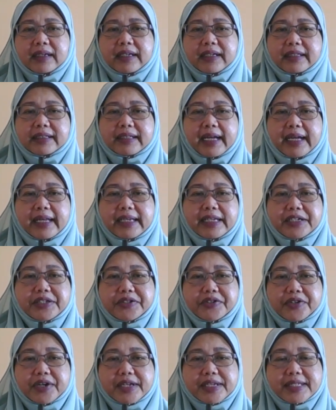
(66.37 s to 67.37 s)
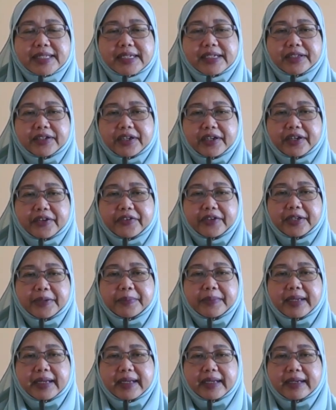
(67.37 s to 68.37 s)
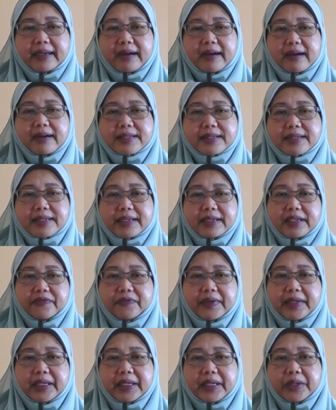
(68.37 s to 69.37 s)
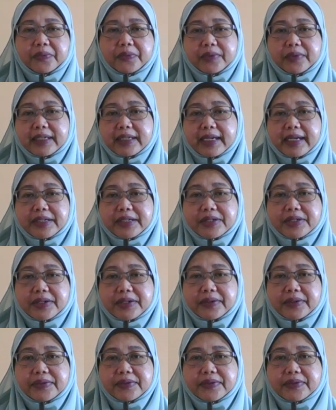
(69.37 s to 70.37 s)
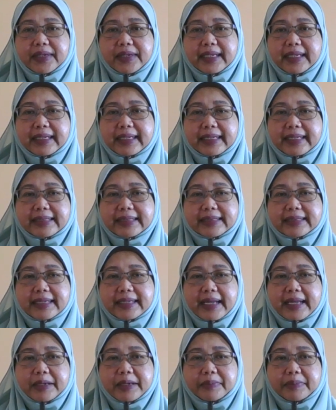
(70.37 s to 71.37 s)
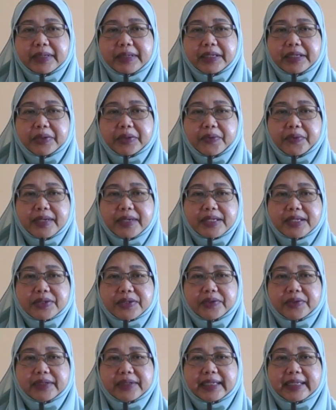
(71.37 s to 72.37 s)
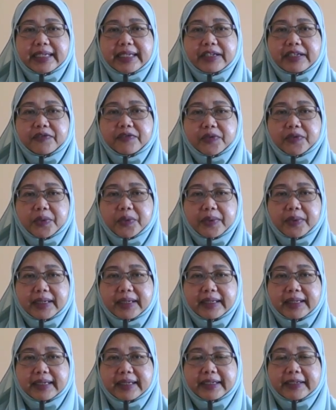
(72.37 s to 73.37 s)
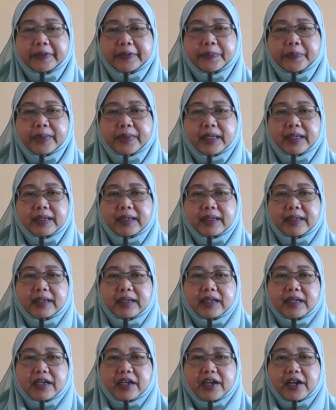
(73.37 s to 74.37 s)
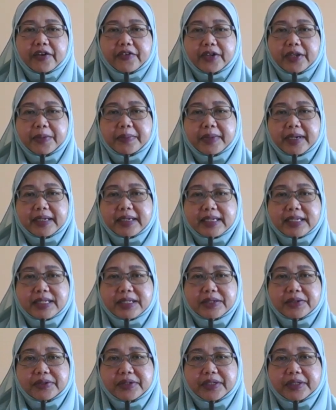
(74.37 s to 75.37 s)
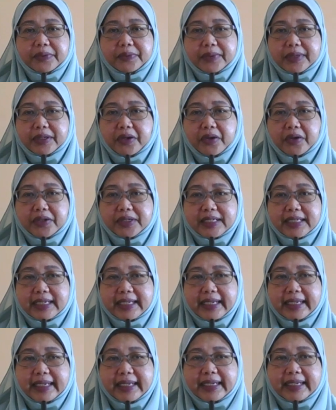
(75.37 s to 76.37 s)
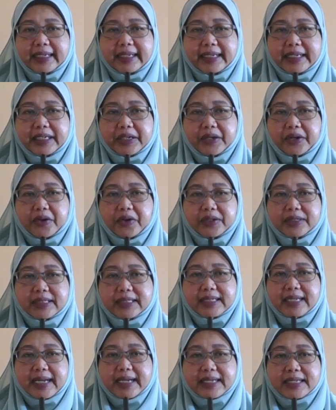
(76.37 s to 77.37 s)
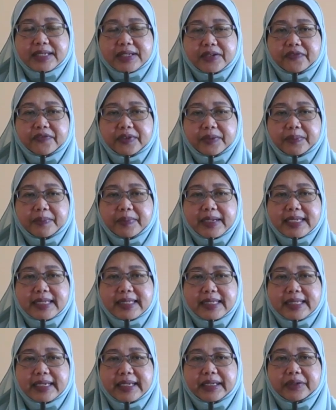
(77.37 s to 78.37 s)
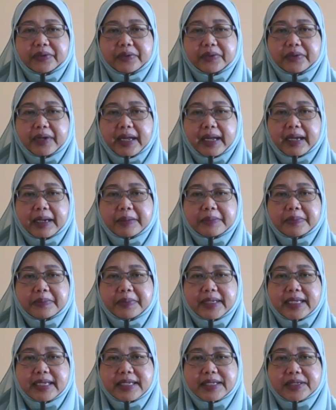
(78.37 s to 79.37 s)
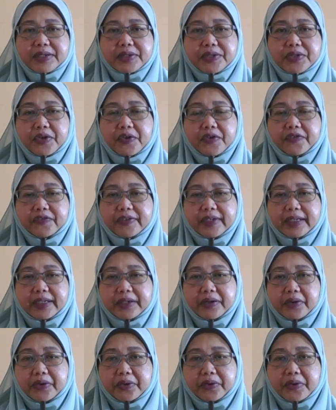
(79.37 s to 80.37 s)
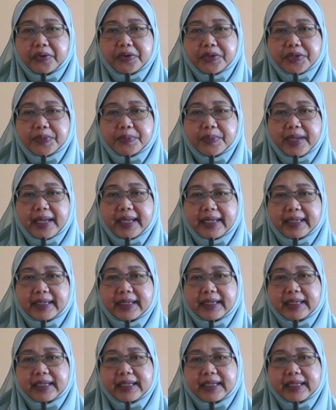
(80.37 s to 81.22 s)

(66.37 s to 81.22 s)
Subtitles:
Tyler trusted Karim and asked if he would like to go to England and be the Queen's orderly for 1 year. Karim understood the word orderly in the context of a person who accompanies a sovereign on horseback.